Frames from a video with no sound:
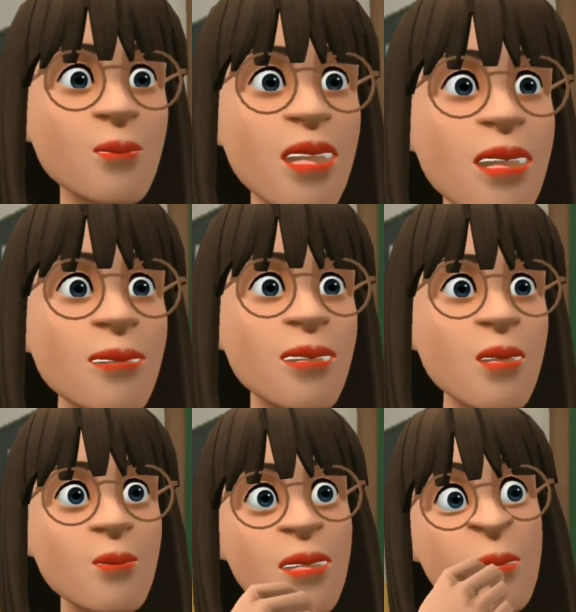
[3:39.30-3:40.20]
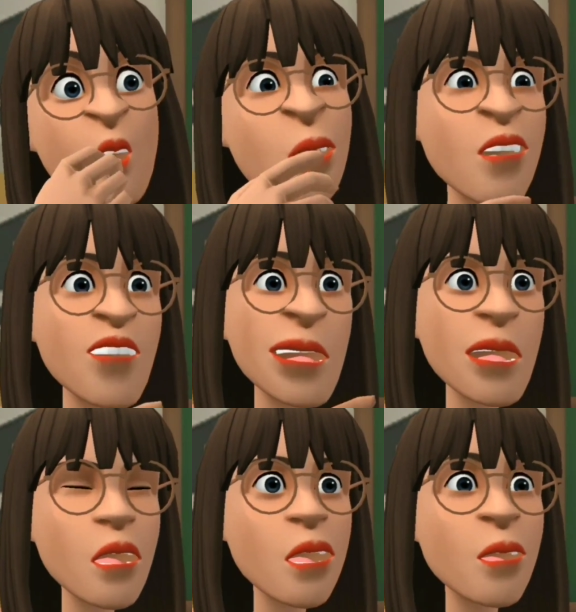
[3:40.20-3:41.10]
Mm, they're just too
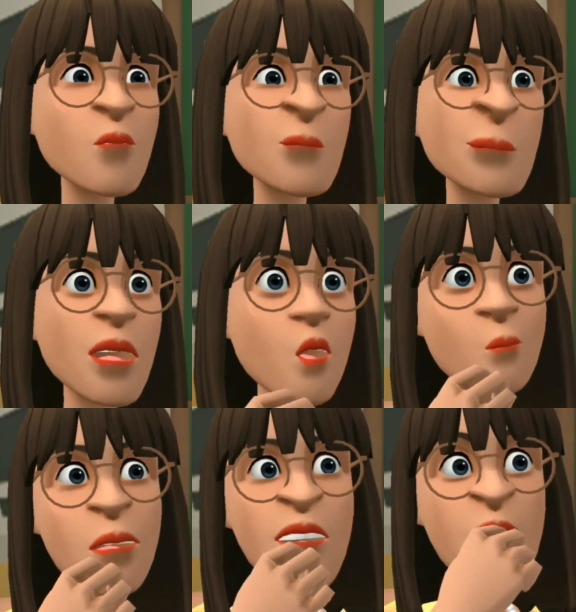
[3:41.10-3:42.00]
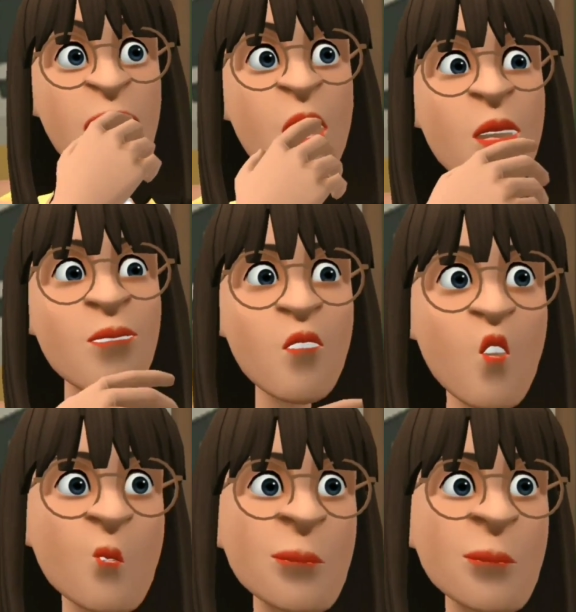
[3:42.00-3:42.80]
entertaining. I love the kids' drama.